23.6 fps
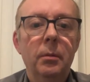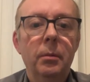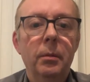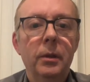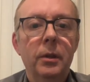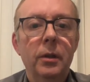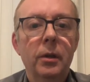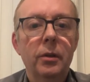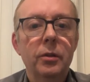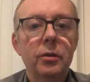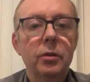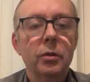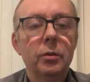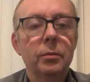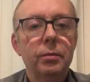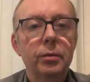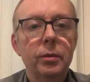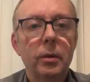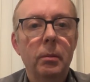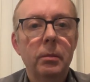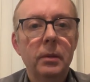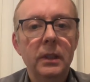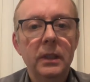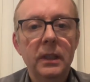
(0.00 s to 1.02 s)
Because you'll
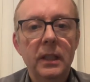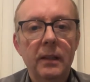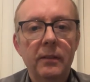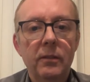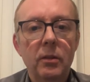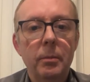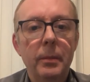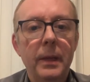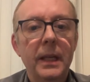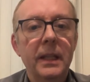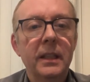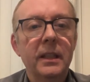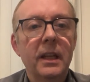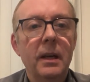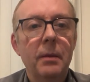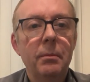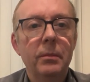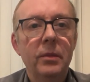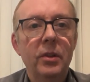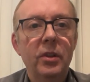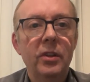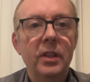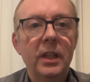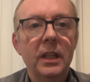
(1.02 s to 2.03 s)
probably never make that
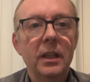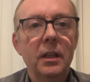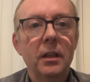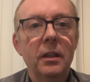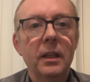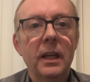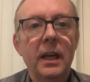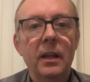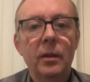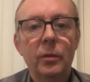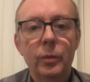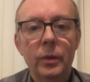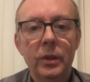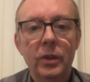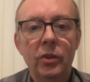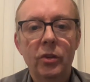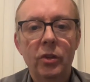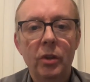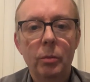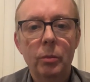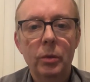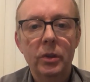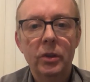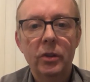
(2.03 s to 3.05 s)
mistake again when
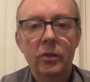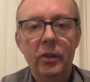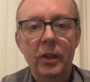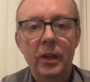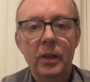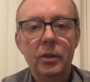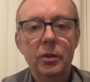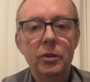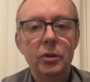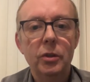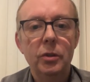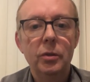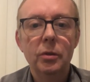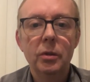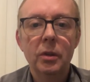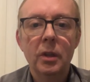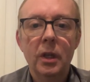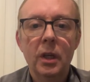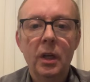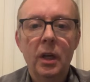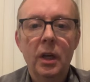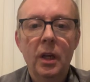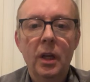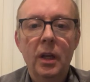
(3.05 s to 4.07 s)
someone tells you,
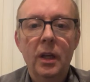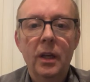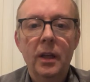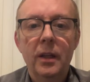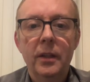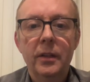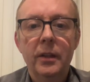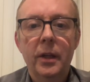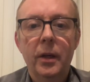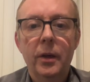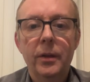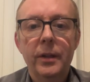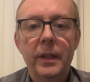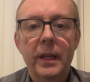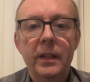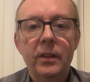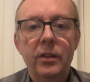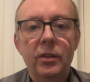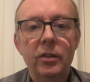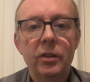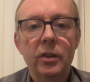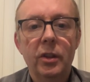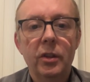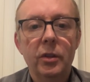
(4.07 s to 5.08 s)
no,
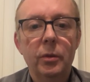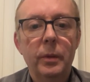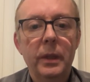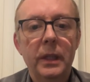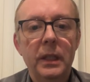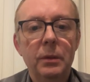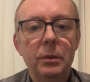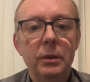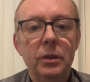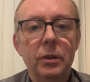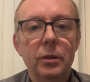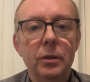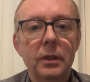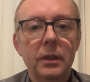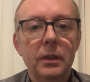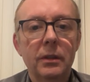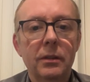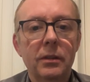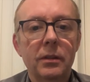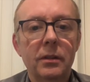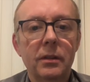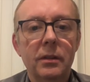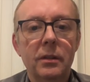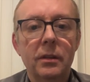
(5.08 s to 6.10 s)
that's not the way we do
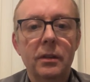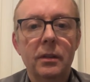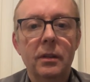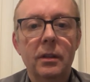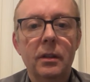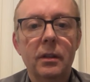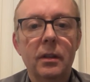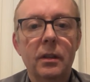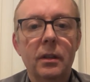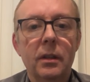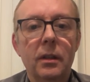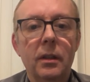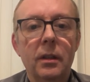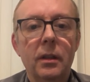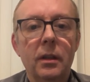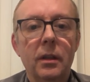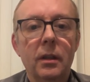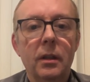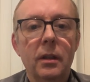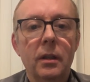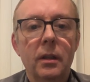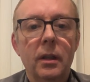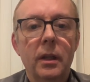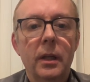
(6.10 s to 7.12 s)
it.
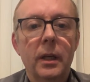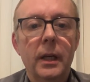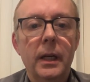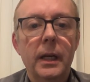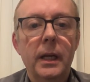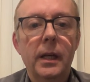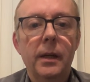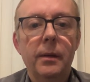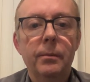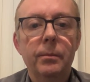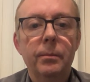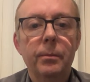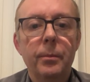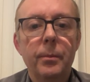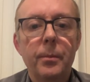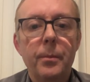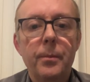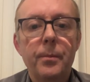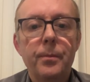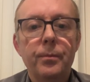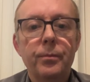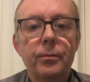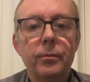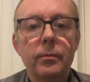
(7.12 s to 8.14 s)

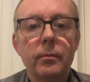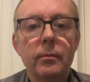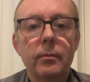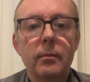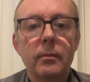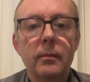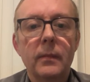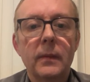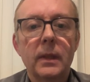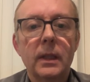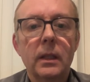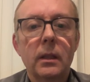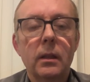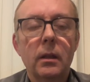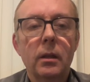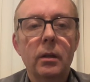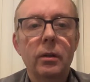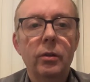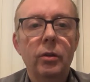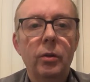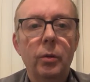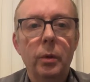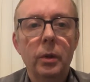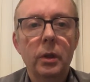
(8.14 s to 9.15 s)

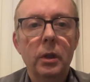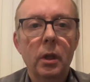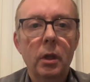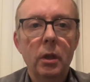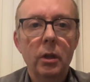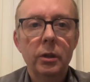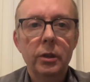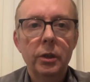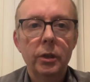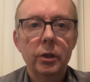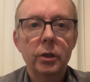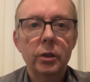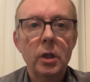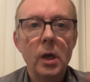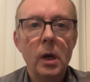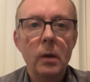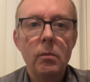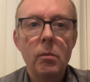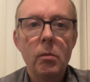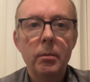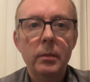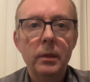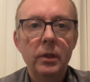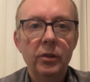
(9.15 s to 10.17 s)
So we're going to look at the
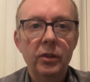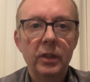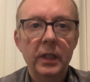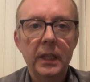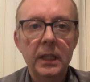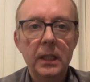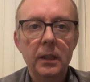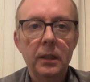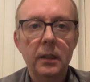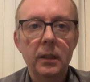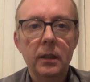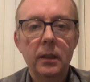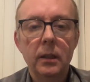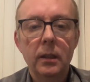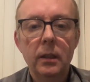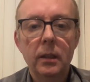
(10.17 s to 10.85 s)
common mistake.